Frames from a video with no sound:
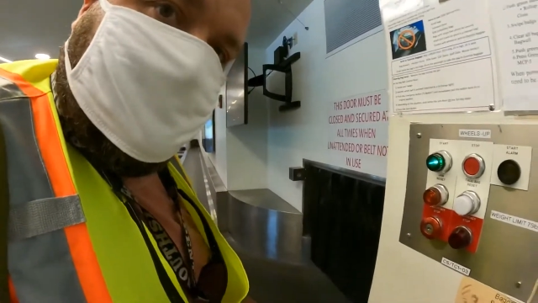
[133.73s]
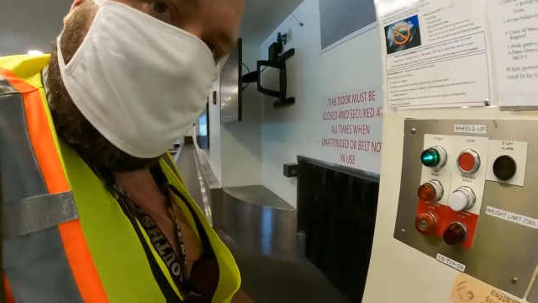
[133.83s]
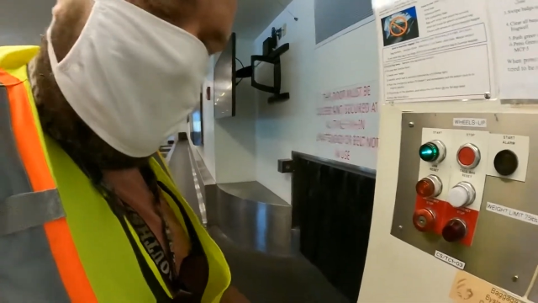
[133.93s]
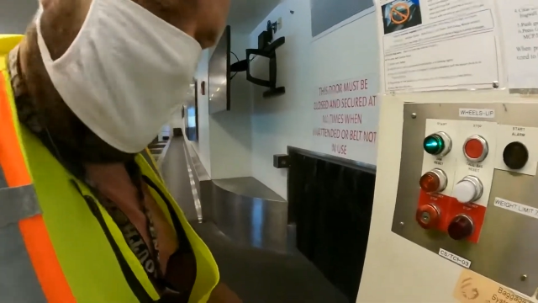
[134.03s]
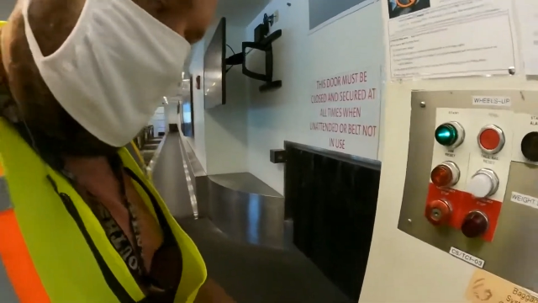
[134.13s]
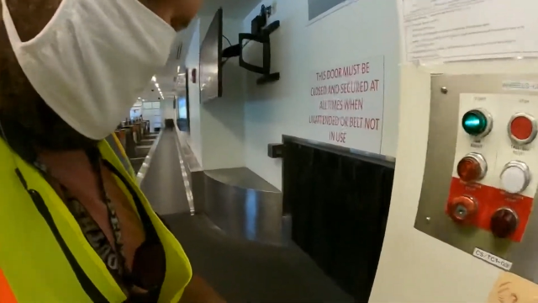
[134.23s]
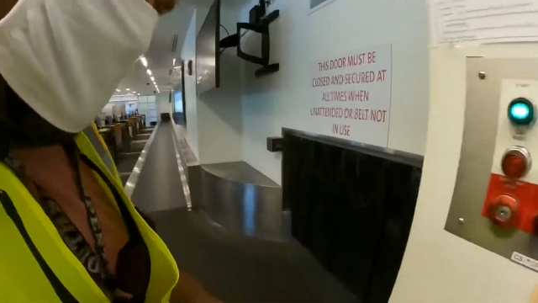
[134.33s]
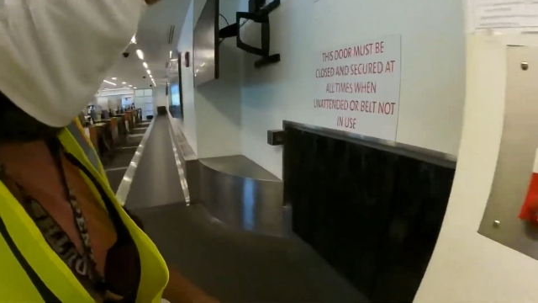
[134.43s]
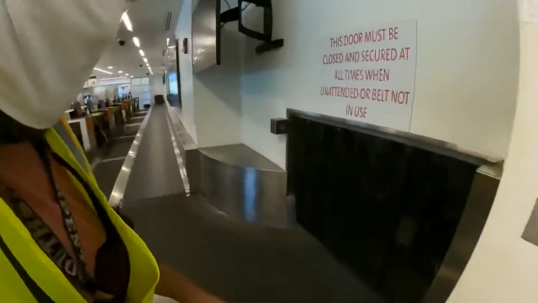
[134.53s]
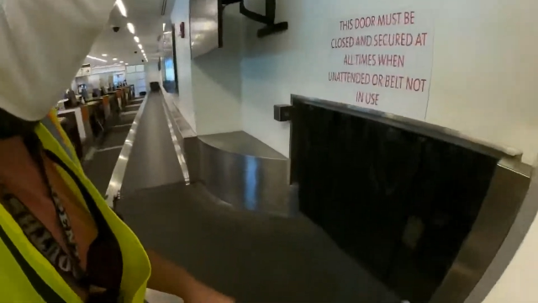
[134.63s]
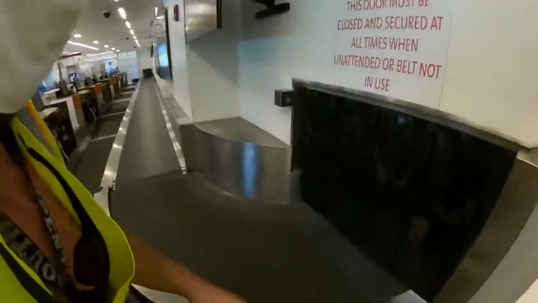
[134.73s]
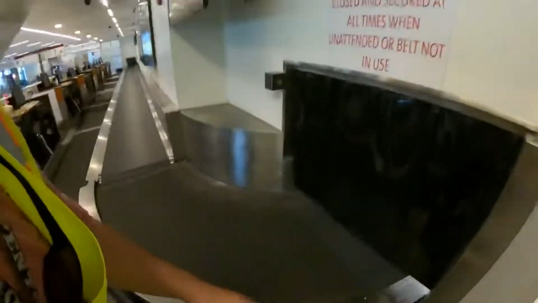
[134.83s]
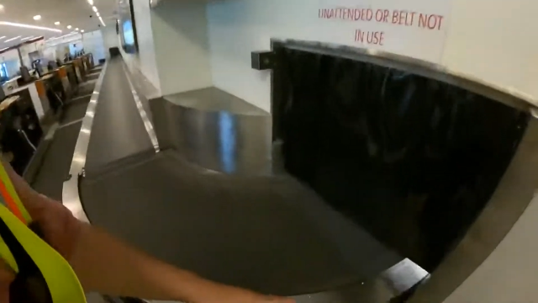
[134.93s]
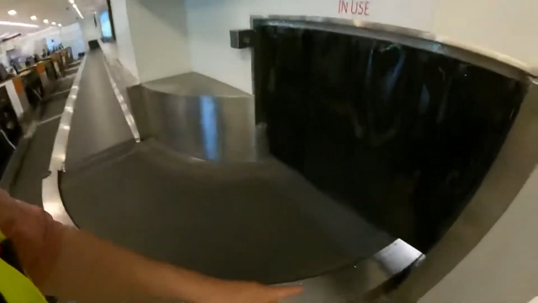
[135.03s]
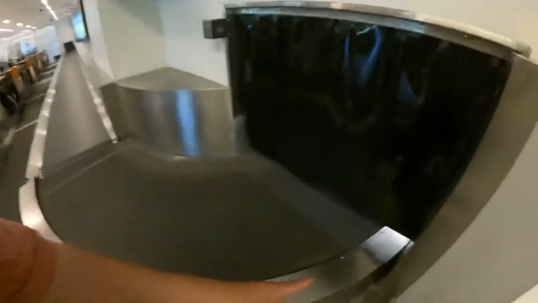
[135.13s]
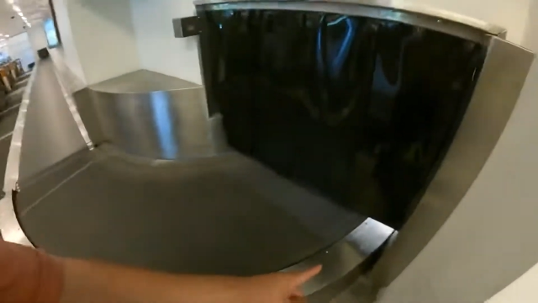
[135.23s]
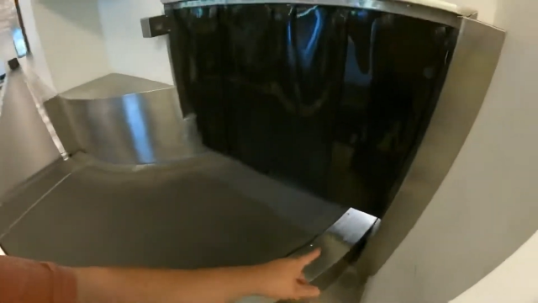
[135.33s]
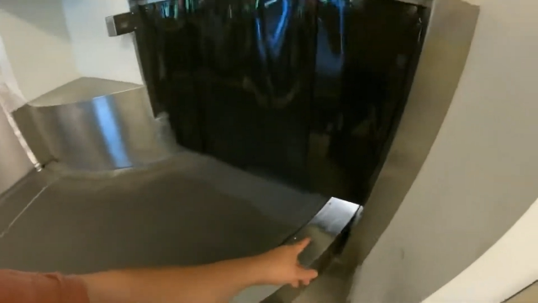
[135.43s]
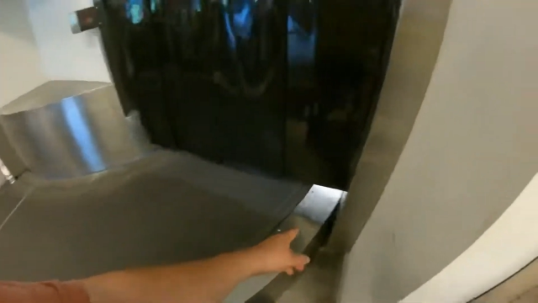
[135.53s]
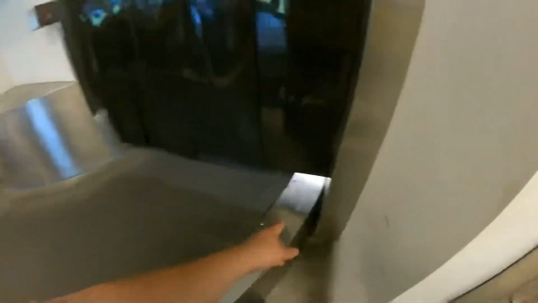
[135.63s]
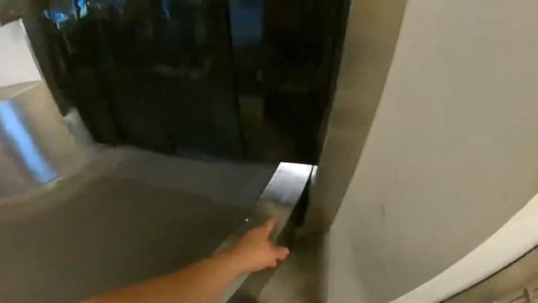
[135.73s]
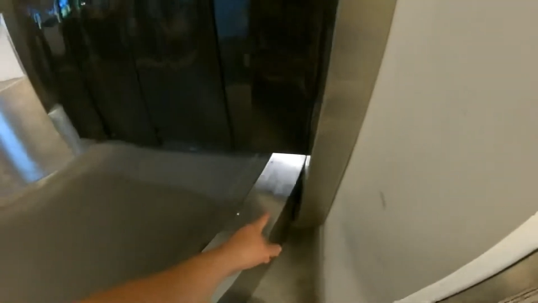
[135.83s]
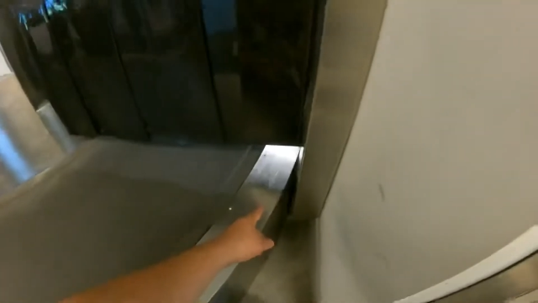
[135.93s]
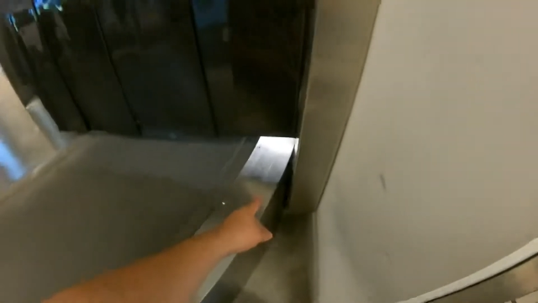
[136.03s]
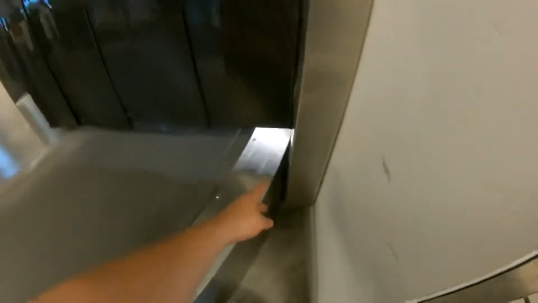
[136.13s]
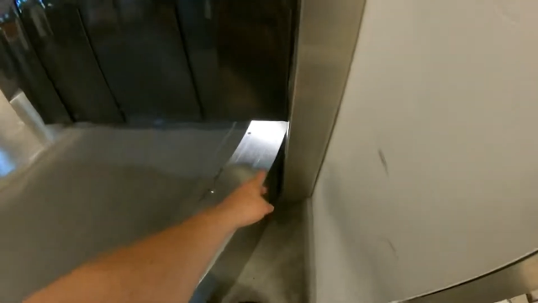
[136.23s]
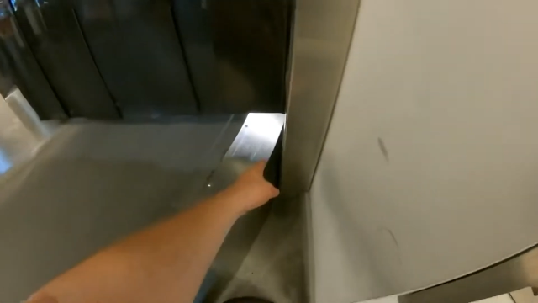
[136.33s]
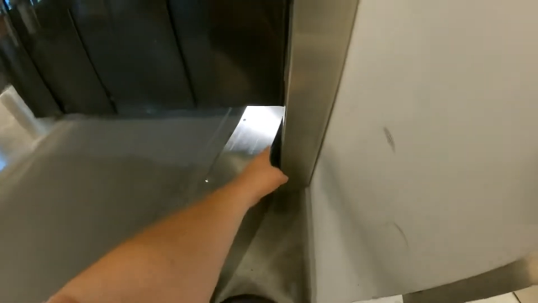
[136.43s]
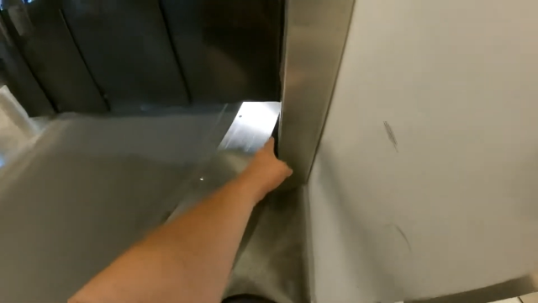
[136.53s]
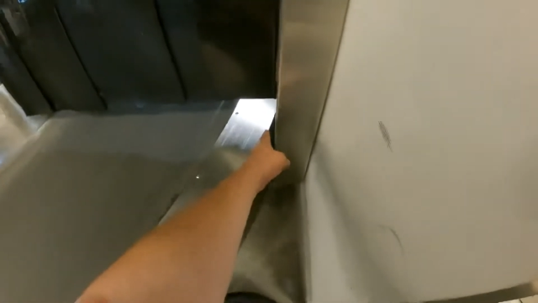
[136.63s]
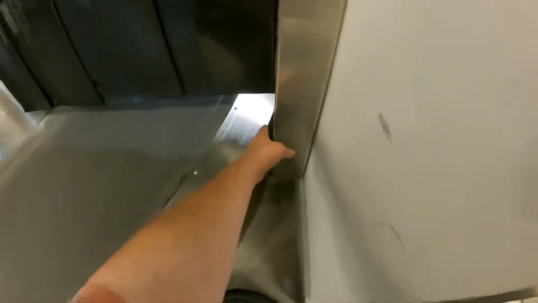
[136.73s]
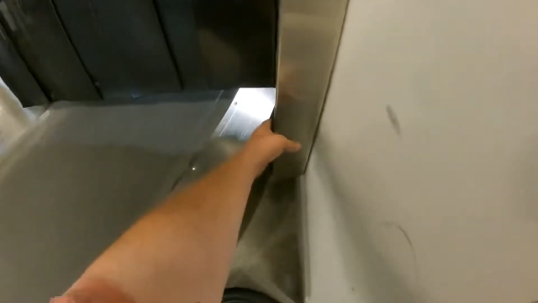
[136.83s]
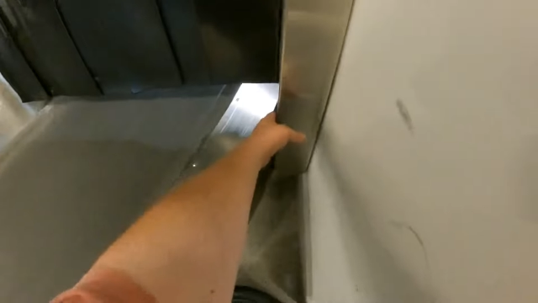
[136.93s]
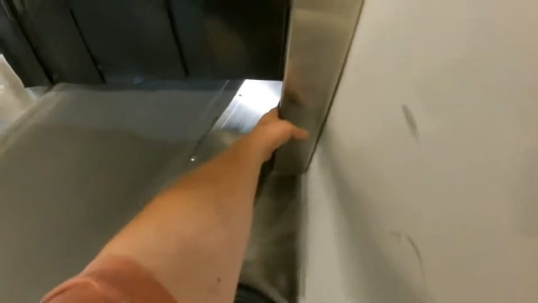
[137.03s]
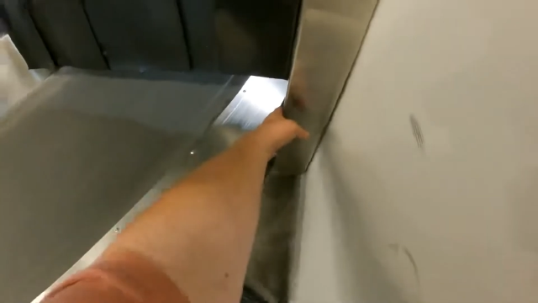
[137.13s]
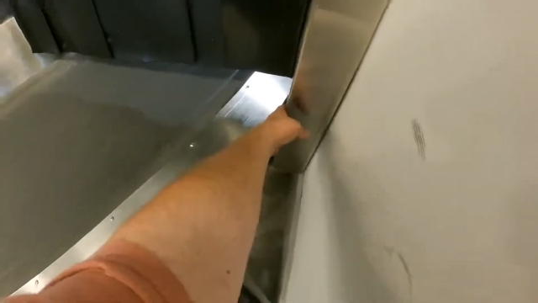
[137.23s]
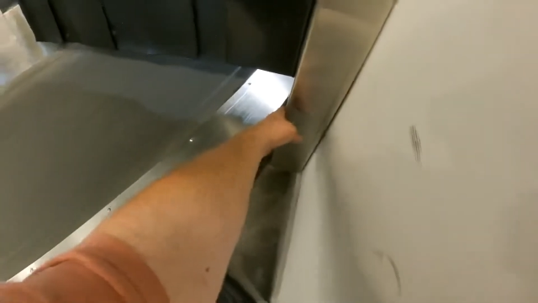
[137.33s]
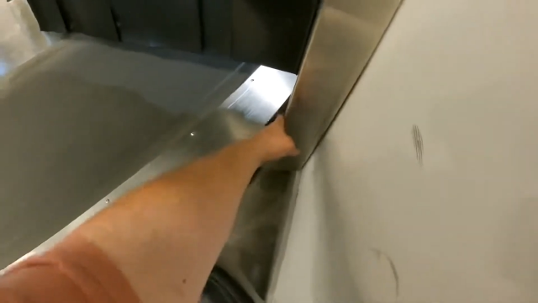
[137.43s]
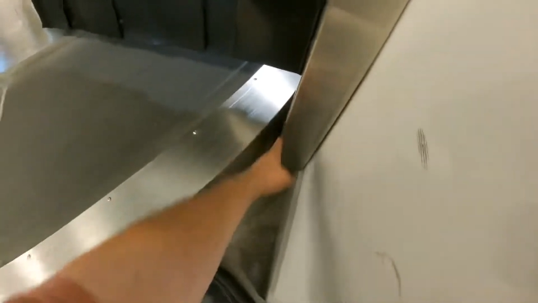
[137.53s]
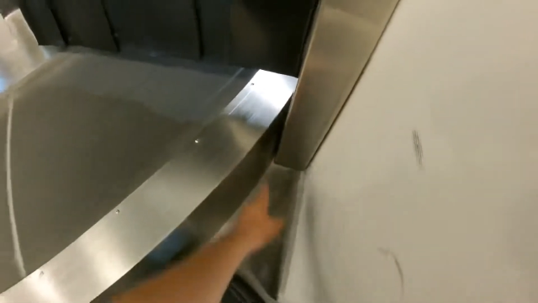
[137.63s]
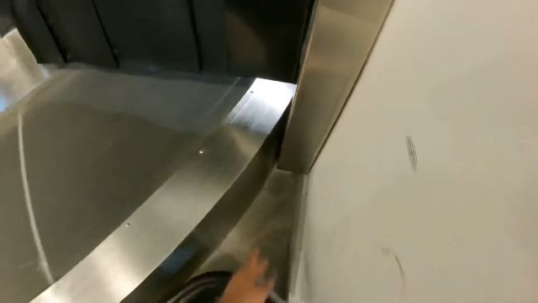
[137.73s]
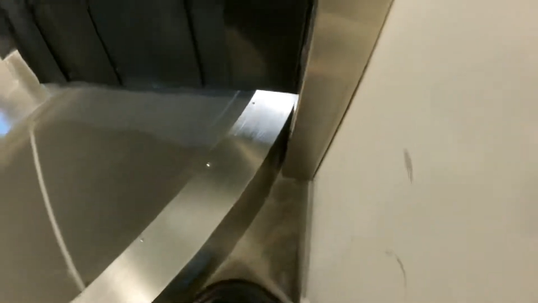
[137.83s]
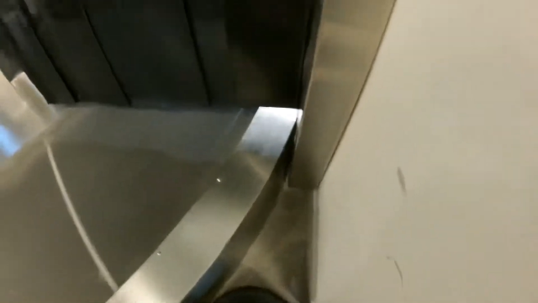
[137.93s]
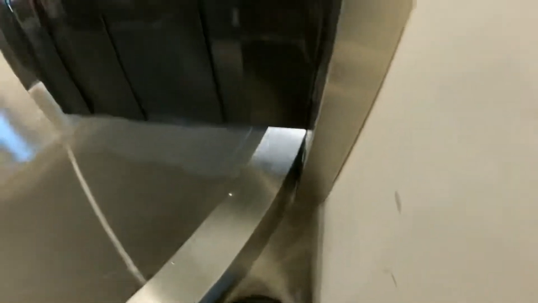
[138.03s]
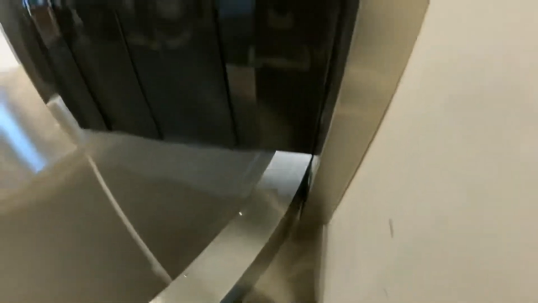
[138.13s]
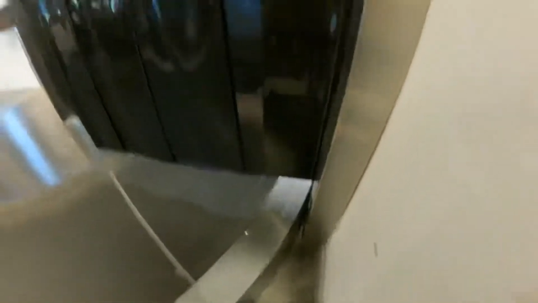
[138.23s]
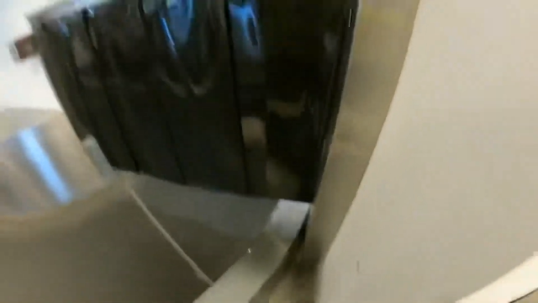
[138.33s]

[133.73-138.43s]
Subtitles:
Nobody's mouth can be seen.